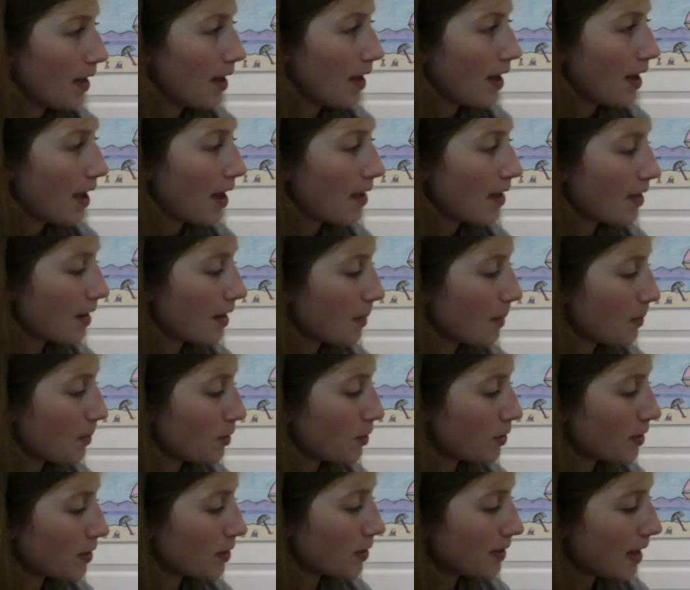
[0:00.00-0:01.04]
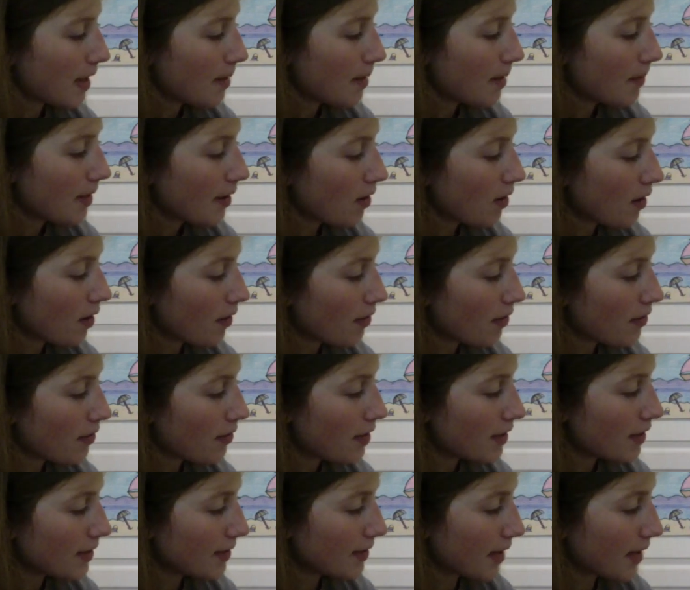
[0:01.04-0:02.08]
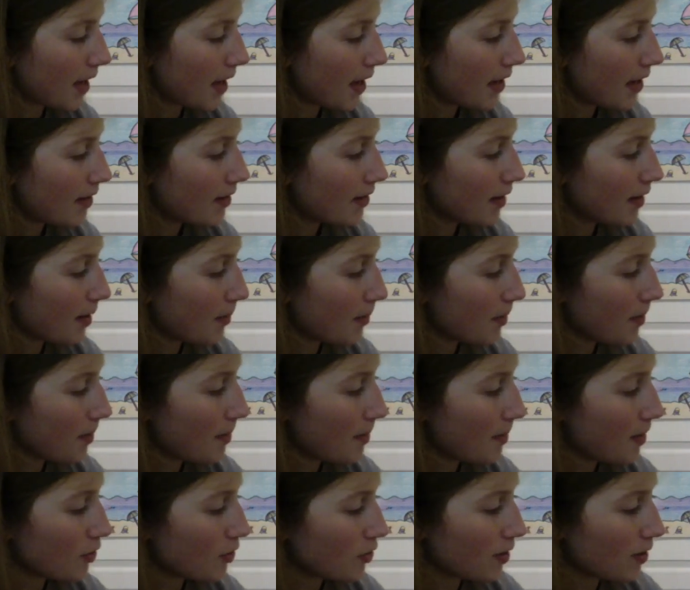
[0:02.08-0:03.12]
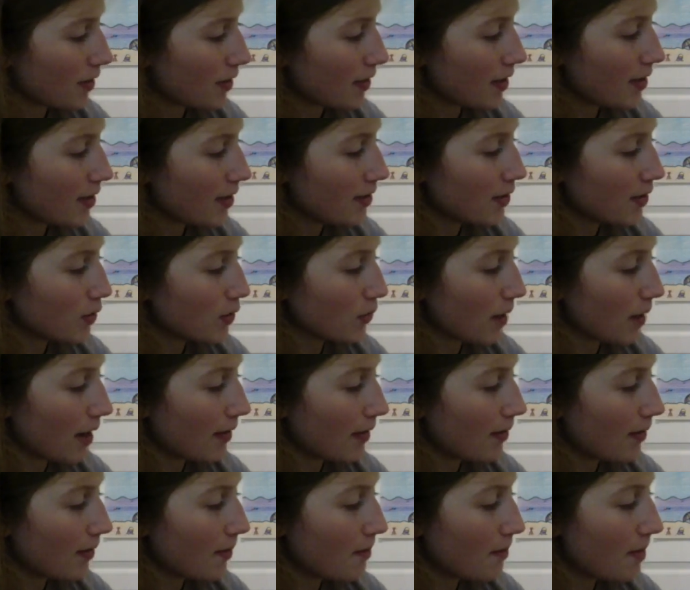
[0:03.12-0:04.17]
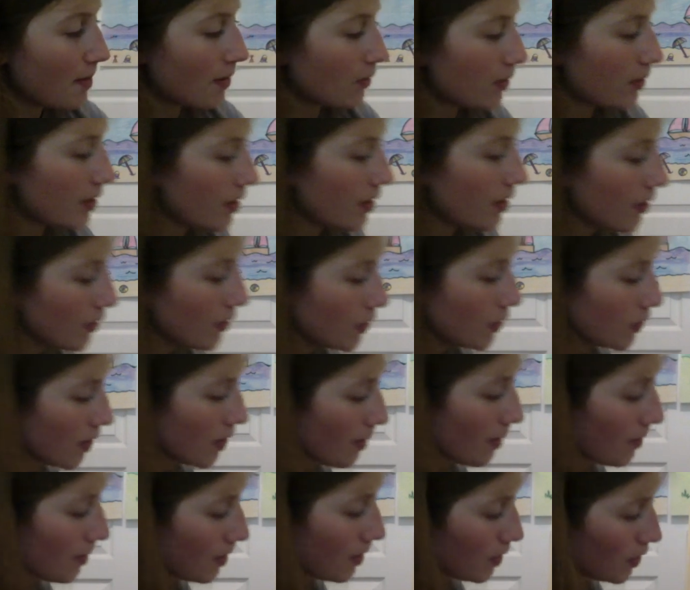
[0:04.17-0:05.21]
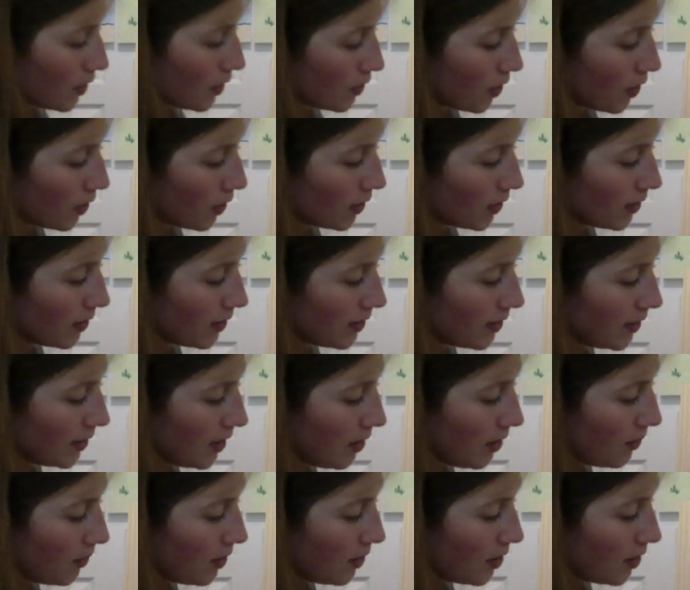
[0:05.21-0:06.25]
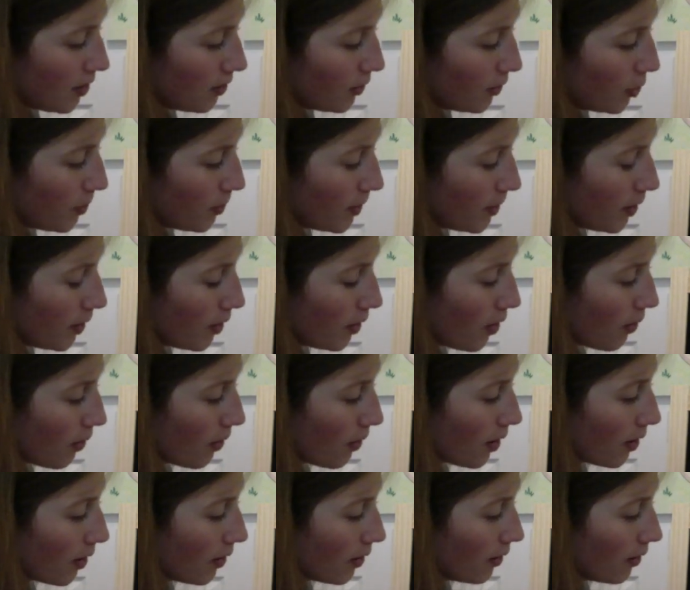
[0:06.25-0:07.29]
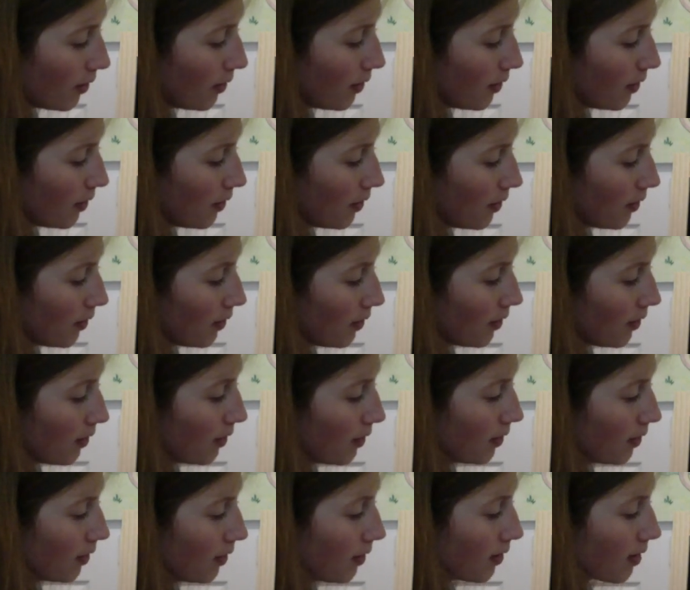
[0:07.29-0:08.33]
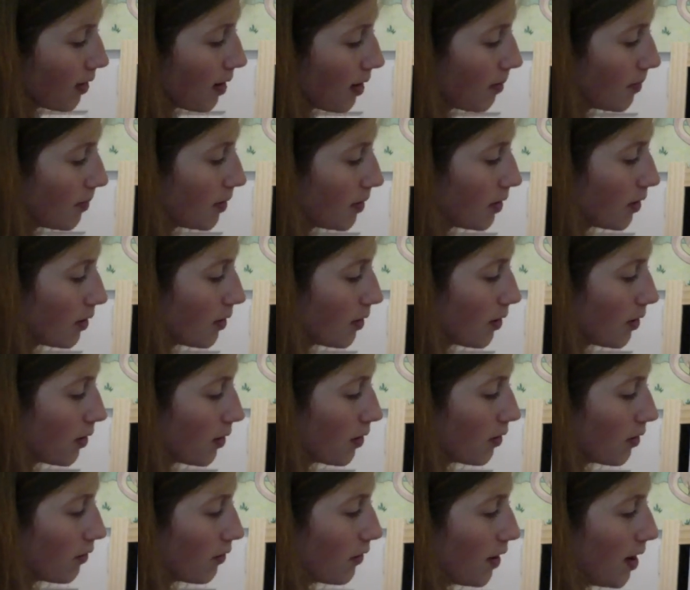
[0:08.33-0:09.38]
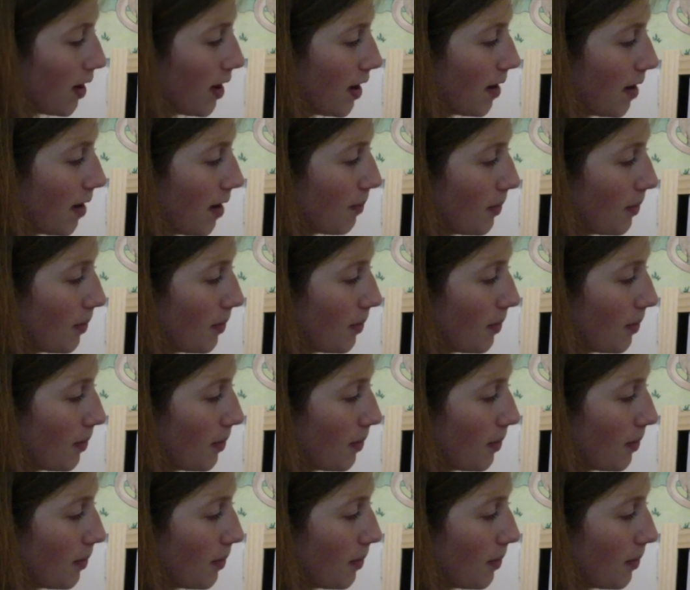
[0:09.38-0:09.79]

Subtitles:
And then I'm going to do the same thing on this side. I'm going to make sure that this is right in the middle here. So I'm going to start down here a little bit lower. I'm going to curve up